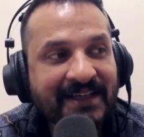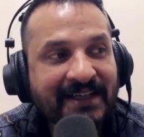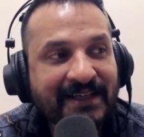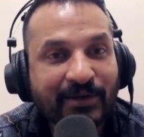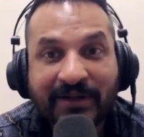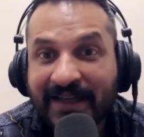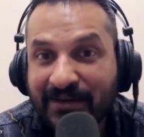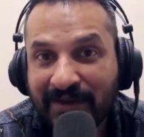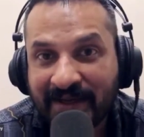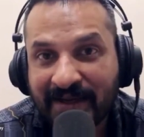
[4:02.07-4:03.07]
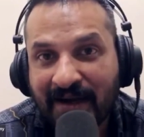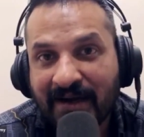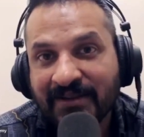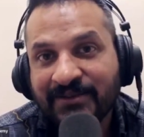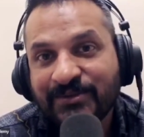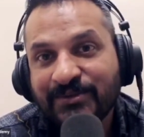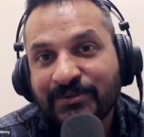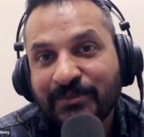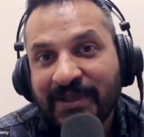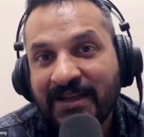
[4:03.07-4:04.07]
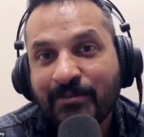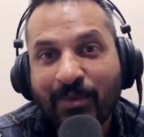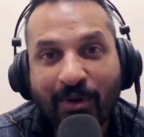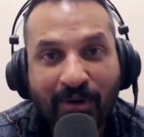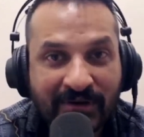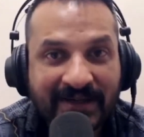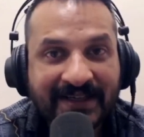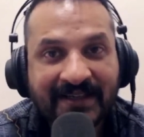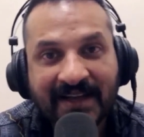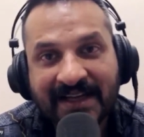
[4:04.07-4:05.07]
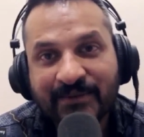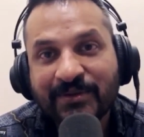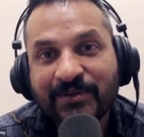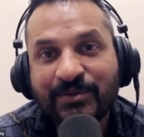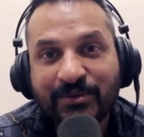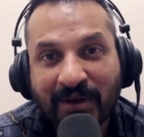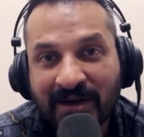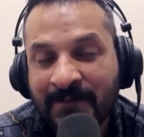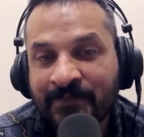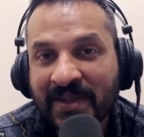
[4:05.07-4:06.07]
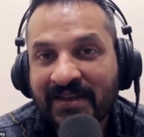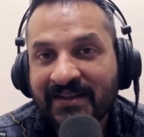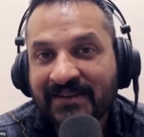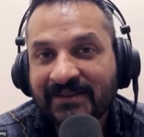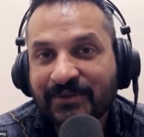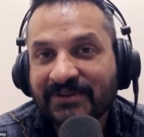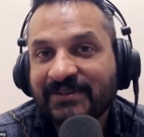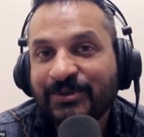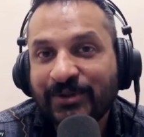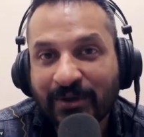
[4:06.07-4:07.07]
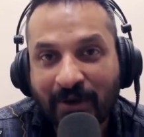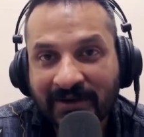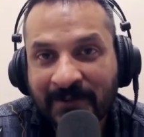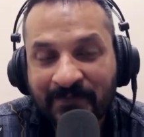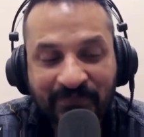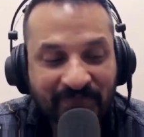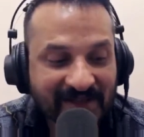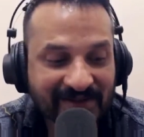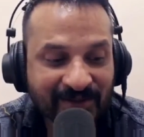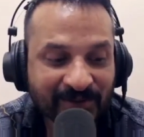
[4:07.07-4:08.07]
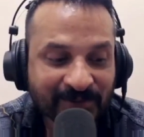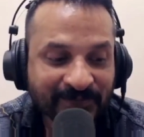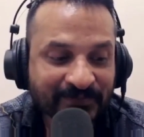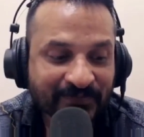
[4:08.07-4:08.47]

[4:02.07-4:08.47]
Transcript: in your day-to-day, are you being more in line with who you are versus who you're not? So